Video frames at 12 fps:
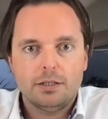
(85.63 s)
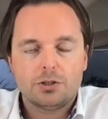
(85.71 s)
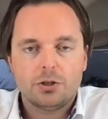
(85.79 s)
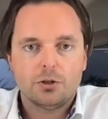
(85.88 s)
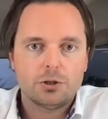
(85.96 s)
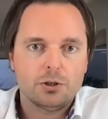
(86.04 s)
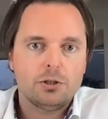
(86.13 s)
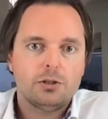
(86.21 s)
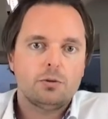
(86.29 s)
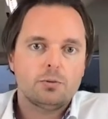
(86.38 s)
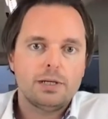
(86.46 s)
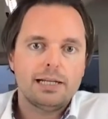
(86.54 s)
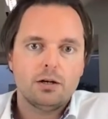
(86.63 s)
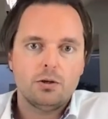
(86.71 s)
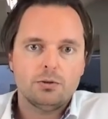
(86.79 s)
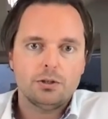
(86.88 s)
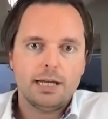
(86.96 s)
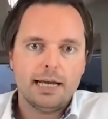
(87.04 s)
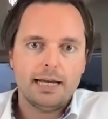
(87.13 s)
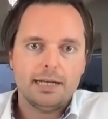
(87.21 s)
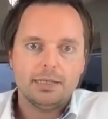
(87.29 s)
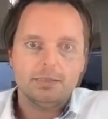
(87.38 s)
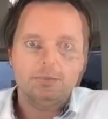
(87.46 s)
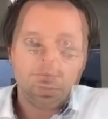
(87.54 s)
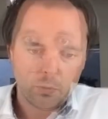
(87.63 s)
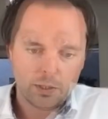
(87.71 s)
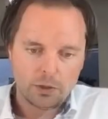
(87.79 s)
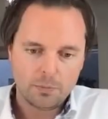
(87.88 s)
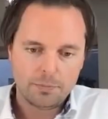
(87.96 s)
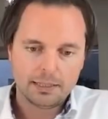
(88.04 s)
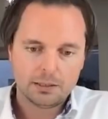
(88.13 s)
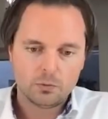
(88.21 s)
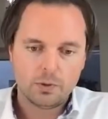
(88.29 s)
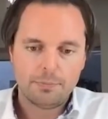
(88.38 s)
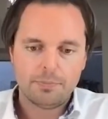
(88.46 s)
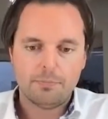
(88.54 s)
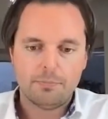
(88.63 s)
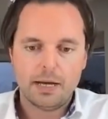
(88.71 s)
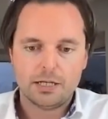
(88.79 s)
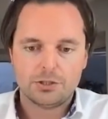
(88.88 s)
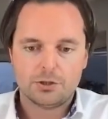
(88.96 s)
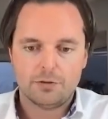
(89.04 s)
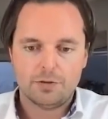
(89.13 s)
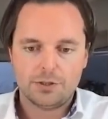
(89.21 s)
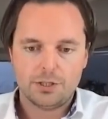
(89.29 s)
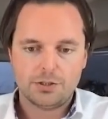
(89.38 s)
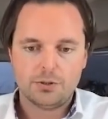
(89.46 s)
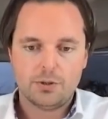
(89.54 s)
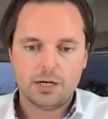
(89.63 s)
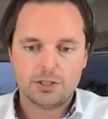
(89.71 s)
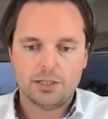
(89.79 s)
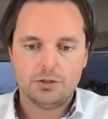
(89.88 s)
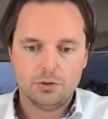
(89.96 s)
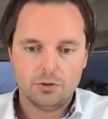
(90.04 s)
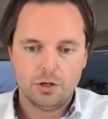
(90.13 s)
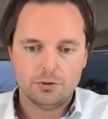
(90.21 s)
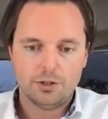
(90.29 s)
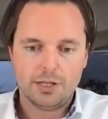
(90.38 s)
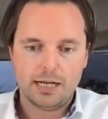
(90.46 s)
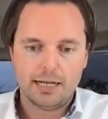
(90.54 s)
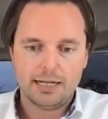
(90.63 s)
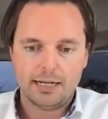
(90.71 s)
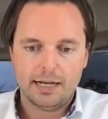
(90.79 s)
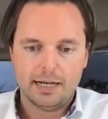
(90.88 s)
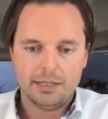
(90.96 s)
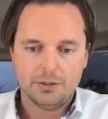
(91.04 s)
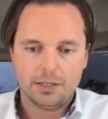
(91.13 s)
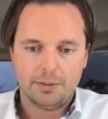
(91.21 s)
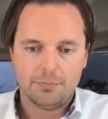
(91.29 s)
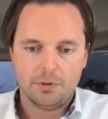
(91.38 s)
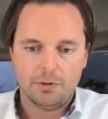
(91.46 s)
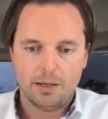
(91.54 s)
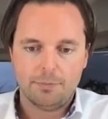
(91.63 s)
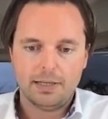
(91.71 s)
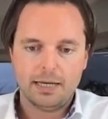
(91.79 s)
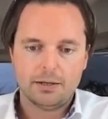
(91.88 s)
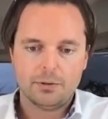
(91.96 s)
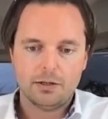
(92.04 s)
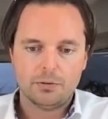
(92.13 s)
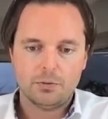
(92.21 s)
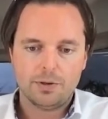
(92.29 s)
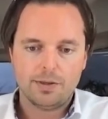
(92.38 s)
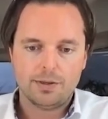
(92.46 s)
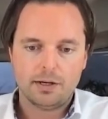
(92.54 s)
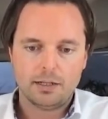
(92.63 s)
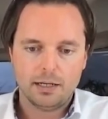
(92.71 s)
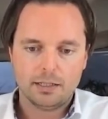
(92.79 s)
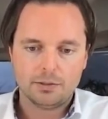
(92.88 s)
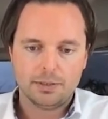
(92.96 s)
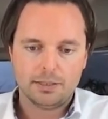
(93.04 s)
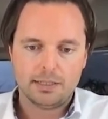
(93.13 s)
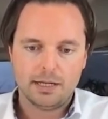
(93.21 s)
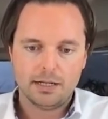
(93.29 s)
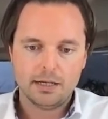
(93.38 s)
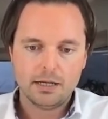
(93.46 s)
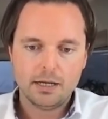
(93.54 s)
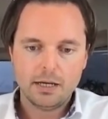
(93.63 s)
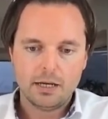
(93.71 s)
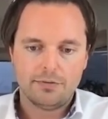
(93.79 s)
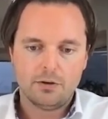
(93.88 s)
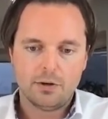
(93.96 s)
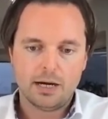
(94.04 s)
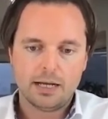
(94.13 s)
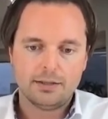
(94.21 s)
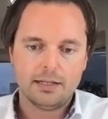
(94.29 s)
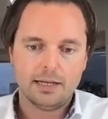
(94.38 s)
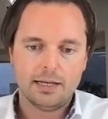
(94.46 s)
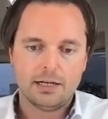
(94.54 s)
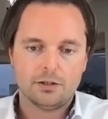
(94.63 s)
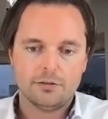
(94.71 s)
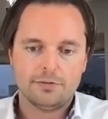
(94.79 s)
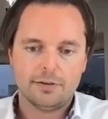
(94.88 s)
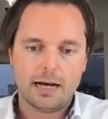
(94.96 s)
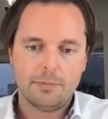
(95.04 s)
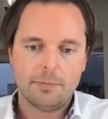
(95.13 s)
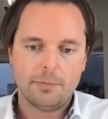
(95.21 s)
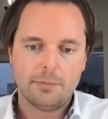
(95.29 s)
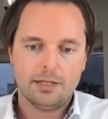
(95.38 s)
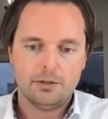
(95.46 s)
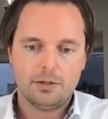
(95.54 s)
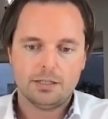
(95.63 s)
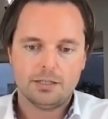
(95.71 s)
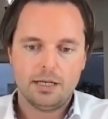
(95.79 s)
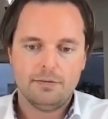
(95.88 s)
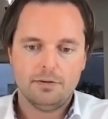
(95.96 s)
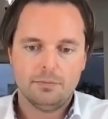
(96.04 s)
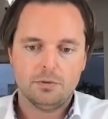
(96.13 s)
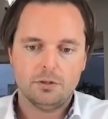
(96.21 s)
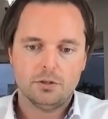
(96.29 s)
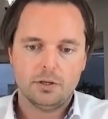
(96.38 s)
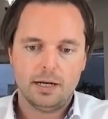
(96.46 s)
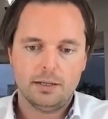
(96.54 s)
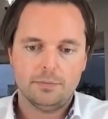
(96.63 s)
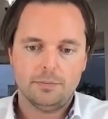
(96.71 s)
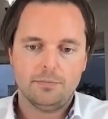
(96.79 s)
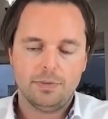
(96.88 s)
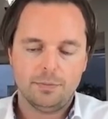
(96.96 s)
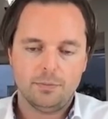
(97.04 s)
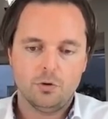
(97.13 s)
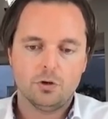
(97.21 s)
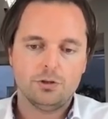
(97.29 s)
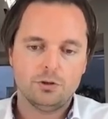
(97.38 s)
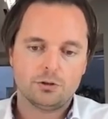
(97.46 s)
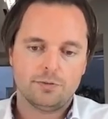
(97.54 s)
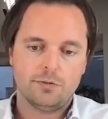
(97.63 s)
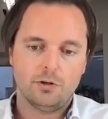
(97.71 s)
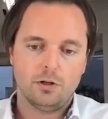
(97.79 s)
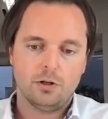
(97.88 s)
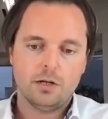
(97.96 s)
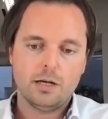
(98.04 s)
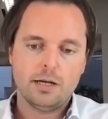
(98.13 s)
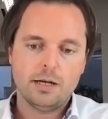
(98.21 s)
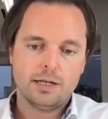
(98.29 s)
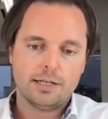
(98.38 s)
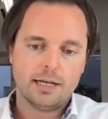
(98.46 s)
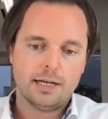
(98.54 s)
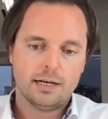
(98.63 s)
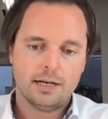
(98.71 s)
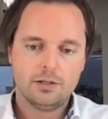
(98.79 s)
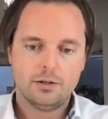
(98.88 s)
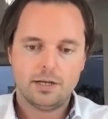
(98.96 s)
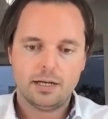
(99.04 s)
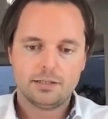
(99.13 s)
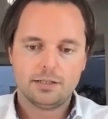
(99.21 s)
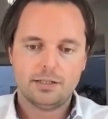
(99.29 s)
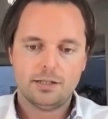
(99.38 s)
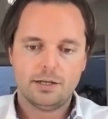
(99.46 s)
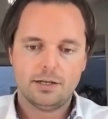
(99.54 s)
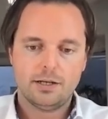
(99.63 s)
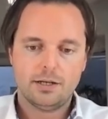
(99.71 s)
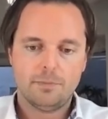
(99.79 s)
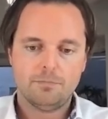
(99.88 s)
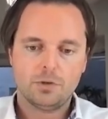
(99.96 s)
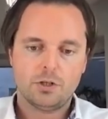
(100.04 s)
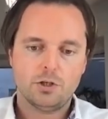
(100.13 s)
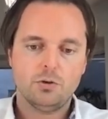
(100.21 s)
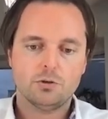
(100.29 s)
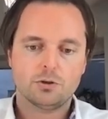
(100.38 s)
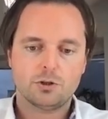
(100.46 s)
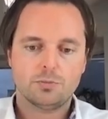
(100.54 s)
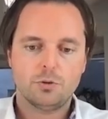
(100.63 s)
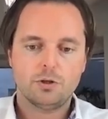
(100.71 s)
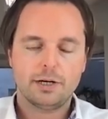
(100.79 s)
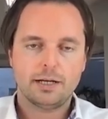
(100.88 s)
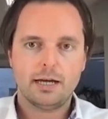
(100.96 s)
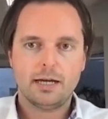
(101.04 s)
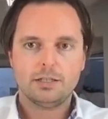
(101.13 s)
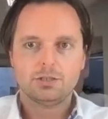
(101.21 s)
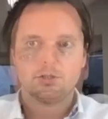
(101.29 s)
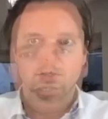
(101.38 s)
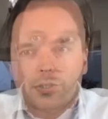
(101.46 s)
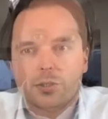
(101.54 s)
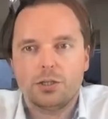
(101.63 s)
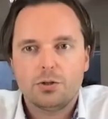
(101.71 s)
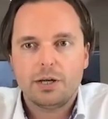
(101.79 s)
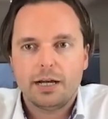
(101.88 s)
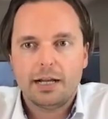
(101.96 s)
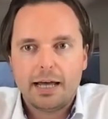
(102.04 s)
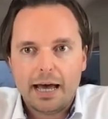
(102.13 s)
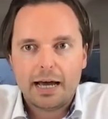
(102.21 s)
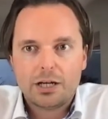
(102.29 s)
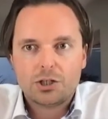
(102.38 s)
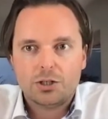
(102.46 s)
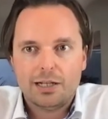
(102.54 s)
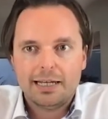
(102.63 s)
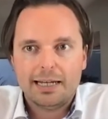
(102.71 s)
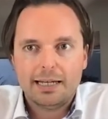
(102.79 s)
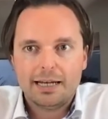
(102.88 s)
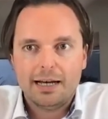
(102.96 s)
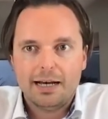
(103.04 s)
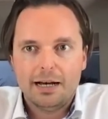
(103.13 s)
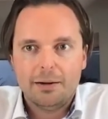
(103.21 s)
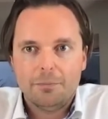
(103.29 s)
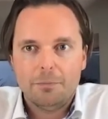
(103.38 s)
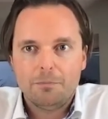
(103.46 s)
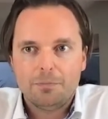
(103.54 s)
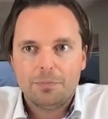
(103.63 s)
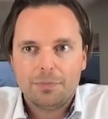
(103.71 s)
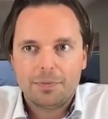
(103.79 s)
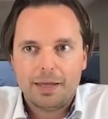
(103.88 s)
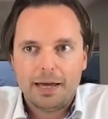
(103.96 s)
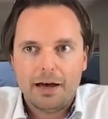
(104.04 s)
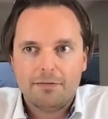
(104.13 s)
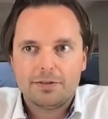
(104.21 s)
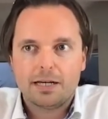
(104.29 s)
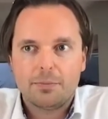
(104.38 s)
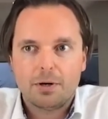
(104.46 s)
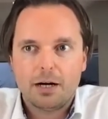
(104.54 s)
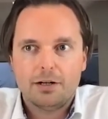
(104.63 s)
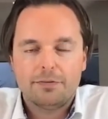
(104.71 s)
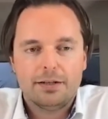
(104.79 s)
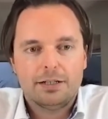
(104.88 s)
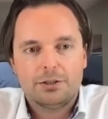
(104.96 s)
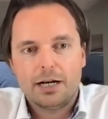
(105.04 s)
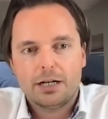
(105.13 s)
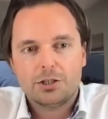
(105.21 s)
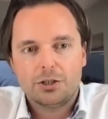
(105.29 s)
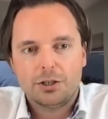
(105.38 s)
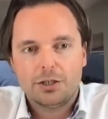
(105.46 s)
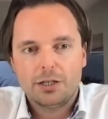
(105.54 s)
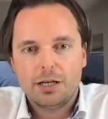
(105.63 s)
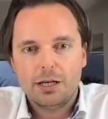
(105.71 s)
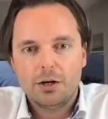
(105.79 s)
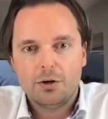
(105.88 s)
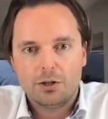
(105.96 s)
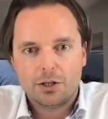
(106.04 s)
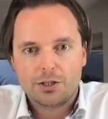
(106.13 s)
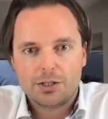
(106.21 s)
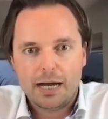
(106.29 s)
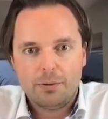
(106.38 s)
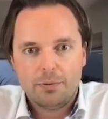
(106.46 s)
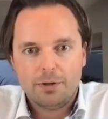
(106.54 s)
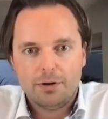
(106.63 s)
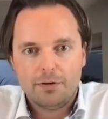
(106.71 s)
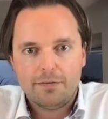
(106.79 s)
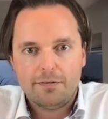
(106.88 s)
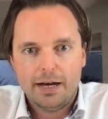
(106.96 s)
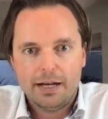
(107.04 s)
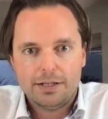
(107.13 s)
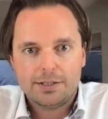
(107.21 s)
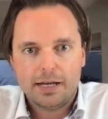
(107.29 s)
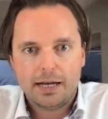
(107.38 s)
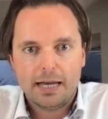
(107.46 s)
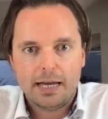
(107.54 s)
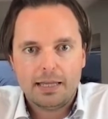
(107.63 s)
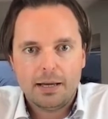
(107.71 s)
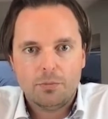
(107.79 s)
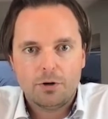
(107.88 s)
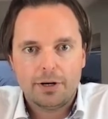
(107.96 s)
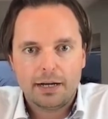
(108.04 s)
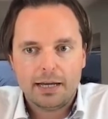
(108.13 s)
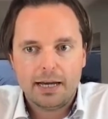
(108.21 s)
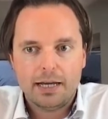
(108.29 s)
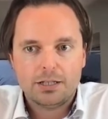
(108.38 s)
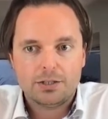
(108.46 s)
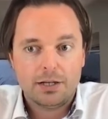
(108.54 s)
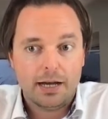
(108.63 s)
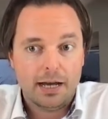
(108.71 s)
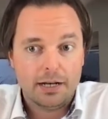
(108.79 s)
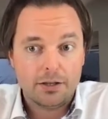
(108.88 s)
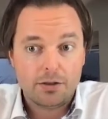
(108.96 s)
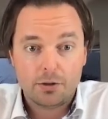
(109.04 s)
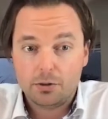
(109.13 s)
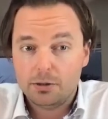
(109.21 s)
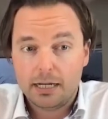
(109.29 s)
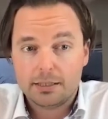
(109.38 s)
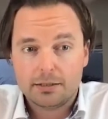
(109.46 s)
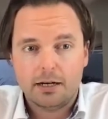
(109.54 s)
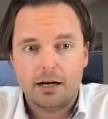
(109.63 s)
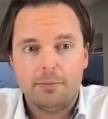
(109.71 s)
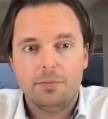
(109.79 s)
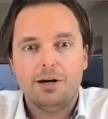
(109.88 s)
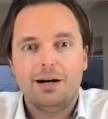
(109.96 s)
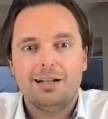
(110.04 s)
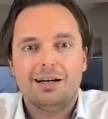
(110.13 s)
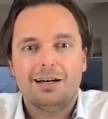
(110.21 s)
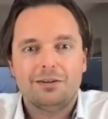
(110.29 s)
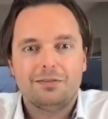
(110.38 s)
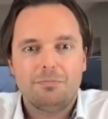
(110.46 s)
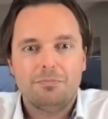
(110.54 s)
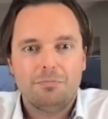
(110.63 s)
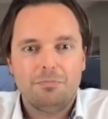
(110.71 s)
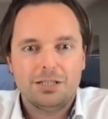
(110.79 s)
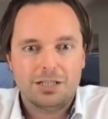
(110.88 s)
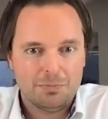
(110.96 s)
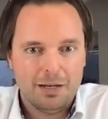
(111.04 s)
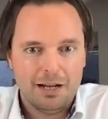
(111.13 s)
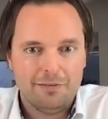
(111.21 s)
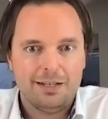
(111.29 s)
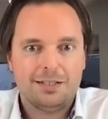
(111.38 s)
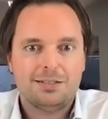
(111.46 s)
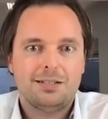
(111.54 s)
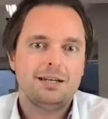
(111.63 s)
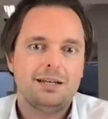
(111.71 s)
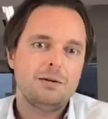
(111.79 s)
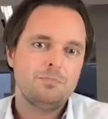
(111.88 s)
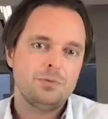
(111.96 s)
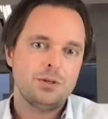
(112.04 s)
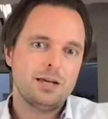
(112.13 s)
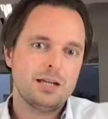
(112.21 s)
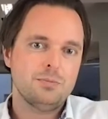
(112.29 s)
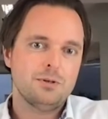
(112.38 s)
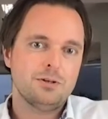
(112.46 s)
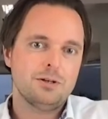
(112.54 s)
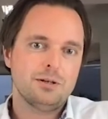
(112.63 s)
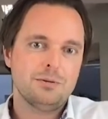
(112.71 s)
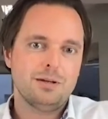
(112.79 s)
social you don't really own the data. When you build web-based services, you actually do own the data, and you can play around with it a lot. But then if you add the layer of app, then you get even more and more useful data, and you get the users more engaged, so that you can actually have some kind of interaction all the time with your fans and get them more engaged. And through that come a lot of business benefits. You get more